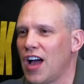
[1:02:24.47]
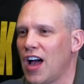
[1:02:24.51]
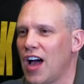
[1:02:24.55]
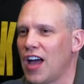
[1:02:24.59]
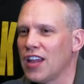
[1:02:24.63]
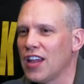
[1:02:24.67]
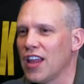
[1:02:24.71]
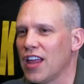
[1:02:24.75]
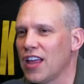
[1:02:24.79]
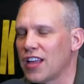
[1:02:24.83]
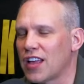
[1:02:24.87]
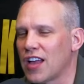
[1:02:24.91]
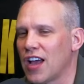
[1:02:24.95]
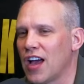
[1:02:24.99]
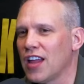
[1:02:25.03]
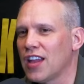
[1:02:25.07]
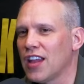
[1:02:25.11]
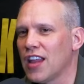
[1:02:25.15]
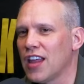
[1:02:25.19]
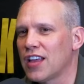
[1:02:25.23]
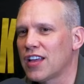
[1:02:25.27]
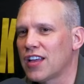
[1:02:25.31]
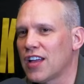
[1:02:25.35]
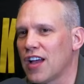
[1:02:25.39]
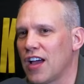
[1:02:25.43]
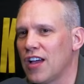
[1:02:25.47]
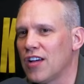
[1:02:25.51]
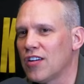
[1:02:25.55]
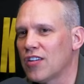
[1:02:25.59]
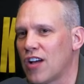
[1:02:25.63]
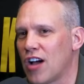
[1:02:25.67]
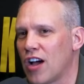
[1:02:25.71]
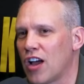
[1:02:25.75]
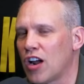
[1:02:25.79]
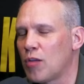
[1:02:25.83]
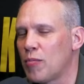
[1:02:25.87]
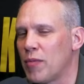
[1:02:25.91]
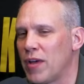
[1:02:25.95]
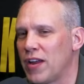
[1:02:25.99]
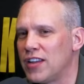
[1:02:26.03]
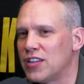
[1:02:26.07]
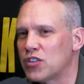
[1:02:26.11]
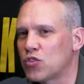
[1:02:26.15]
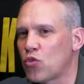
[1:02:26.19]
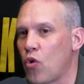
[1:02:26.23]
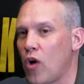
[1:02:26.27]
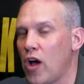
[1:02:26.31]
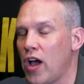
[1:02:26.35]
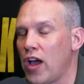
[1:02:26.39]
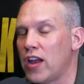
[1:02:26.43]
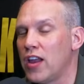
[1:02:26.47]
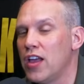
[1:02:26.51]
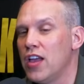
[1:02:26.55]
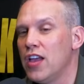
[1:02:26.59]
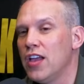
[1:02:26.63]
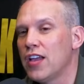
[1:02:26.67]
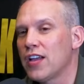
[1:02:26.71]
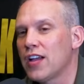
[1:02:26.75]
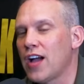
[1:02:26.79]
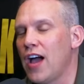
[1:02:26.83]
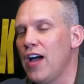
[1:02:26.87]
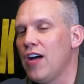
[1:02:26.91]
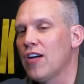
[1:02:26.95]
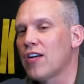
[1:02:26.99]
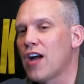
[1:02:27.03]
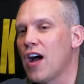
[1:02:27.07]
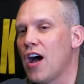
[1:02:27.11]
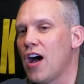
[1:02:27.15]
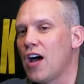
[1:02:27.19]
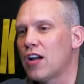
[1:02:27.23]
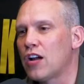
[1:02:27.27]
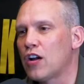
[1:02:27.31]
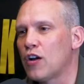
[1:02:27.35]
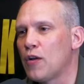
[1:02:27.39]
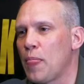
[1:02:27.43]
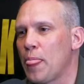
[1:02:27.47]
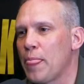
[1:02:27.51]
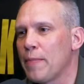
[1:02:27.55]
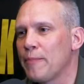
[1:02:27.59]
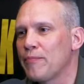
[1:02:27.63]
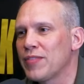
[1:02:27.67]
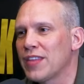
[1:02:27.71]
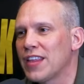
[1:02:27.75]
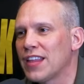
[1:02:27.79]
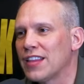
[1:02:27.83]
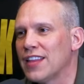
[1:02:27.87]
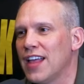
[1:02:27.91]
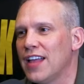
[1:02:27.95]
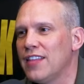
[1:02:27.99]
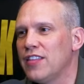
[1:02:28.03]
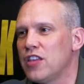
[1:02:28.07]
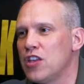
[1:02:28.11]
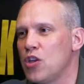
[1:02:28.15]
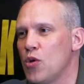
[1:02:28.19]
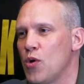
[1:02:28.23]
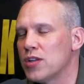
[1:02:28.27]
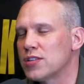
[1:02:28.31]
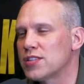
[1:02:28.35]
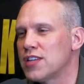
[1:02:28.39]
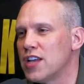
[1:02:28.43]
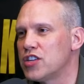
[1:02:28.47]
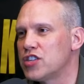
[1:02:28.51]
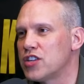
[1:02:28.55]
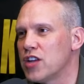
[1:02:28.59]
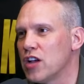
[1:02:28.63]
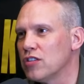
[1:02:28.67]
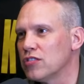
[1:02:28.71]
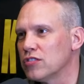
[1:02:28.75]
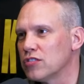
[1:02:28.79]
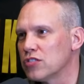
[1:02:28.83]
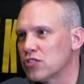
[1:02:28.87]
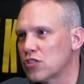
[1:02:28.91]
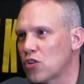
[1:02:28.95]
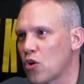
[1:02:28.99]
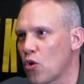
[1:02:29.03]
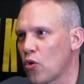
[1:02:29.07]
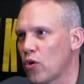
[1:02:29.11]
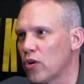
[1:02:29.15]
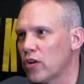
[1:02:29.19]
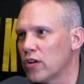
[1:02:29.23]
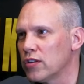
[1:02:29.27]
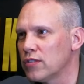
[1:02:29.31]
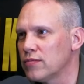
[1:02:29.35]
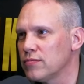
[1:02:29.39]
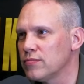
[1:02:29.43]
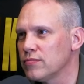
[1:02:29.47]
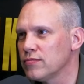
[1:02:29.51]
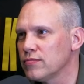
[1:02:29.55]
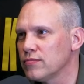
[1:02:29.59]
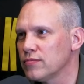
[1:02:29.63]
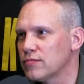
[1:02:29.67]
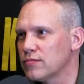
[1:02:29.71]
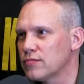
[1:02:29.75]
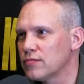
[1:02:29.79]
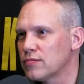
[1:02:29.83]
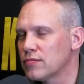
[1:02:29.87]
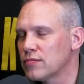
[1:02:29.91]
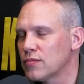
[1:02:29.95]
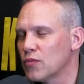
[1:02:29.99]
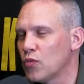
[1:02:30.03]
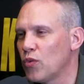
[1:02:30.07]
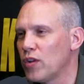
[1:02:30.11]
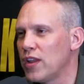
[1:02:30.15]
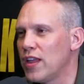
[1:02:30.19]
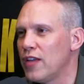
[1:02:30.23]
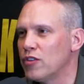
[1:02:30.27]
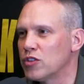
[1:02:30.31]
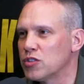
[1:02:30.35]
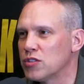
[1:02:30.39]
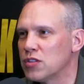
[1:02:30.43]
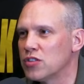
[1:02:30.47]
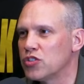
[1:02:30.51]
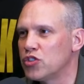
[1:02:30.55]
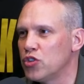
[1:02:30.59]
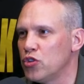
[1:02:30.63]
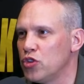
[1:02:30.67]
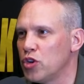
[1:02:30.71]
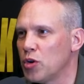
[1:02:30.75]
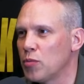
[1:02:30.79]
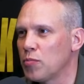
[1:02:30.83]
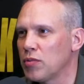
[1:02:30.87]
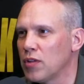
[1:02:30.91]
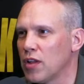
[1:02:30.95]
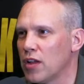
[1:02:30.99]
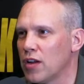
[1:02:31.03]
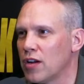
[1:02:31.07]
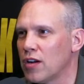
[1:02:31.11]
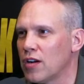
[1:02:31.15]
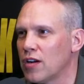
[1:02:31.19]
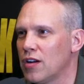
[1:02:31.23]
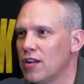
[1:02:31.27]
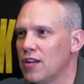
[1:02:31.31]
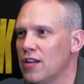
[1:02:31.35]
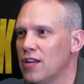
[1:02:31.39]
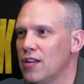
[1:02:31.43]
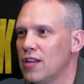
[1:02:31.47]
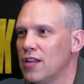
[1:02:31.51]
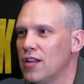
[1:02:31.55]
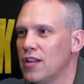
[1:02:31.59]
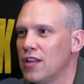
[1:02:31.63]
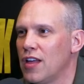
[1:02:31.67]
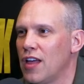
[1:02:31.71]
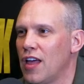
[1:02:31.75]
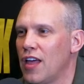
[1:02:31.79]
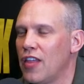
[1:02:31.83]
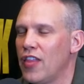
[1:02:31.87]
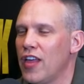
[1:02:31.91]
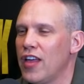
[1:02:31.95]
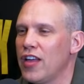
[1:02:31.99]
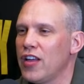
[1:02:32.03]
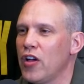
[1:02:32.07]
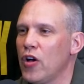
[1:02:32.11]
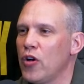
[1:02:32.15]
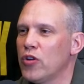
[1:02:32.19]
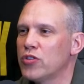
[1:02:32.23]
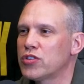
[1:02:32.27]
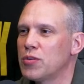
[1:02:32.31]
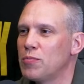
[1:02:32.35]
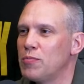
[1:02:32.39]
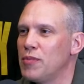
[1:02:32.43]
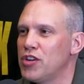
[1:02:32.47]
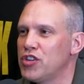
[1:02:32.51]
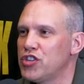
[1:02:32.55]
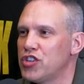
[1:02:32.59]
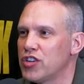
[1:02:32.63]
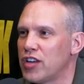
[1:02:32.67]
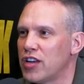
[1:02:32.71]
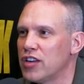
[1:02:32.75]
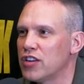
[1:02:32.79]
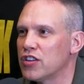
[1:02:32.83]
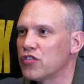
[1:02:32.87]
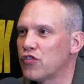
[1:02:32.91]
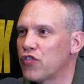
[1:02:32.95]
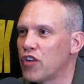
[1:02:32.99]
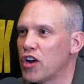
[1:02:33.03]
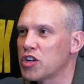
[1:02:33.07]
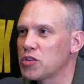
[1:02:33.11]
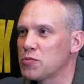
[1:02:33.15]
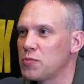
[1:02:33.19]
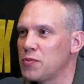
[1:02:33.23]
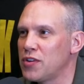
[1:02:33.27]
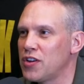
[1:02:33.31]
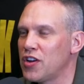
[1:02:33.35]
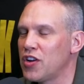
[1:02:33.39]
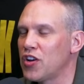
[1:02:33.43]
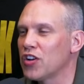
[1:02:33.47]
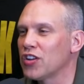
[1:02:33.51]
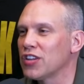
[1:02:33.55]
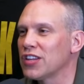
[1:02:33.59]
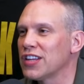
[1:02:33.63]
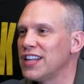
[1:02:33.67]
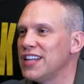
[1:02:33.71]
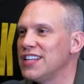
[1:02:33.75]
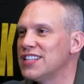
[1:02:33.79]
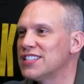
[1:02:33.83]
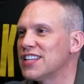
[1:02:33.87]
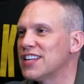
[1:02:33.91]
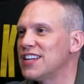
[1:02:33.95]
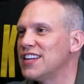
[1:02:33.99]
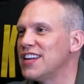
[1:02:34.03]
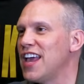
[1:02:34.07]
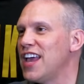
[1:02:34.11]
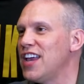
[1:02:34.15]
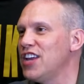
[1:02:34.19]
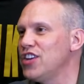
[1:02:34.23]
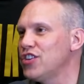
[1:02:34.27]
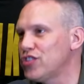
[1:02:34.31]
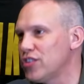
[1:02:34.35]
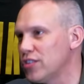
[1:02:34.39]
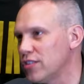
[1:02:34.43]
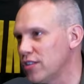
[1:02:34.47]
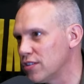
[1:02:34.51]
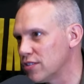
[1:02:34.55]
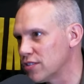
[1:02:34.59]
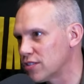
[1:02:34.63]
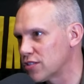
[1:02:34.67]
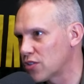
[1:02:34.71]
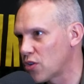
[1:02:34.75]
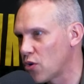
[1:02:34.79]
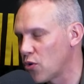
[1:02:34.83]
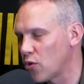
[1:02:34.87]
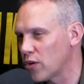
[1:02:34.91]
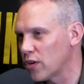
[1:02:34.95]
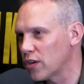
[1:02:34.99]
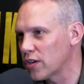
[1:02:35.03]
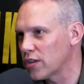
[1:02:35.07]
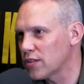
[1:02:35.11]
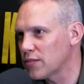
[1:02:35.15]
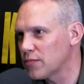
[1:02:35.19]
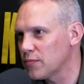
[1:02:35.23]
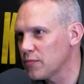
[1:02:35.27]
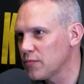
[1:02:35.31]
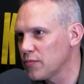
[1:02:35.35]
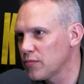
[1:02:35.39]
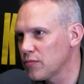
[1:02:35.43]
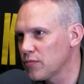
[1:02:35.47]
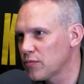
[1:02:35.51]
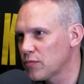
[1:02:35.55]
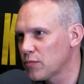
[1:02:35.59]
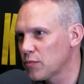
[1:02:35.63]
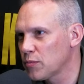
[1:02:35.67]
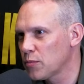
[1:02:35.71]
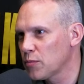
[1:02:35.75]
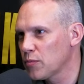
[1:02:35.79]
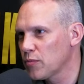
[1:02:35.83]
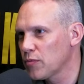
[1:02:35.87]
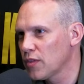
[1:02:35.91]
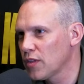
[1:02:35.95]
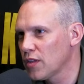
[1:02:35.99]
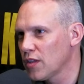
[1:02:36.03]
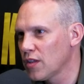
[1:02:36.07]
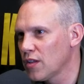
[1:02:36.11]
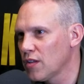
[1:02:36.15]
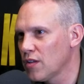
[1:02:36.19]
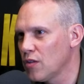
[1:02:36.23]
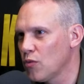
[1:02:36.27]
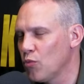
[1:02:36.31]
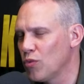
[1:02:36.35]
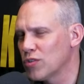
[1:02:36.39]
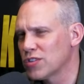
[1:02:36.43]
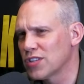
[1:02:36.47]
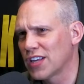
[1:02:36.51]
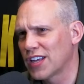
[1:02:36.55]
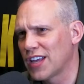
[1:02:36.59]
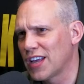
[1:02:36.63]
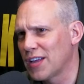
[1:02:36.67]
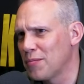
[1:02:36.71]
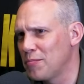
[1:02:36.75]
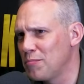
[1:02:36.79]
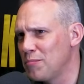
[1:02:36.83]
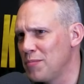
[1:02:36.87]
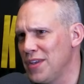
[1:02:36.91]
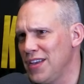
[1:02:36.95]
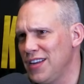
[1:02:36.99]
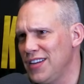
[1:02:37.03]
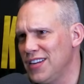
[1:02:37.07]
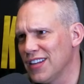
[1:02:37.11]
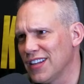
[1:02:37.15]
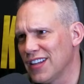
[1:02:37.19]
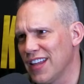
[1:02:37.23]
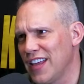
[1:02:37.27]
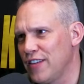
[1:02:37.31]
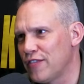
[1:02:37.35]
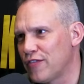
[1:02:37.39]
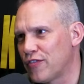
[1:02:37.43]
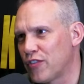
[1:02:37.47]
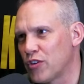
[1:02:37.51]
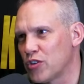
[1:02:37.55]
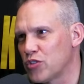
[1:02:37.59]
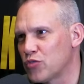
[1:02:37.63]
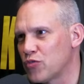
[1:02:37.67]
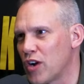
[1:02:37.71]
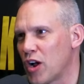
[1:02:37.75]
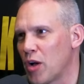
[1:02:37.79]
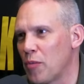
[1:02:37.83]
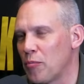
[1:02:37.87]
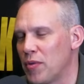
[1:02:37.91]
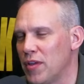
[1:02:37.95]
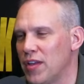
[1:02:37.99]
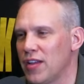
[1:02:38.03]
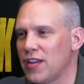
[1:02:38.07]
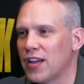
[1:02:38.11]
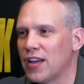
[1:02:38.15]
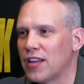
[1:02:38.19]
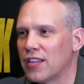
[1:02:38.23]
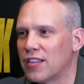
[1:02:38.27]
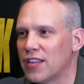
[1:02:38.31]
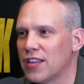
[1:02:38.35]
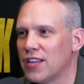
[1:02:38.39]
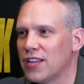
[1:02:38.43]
I like Kyle Connor, man. He's quiet. Kyle Connor led the USHL in scoring when he was a junior player, and then goes to Michigan his freshman year, leads the nation in scoring. Was like a mid to late first-round pick, I think.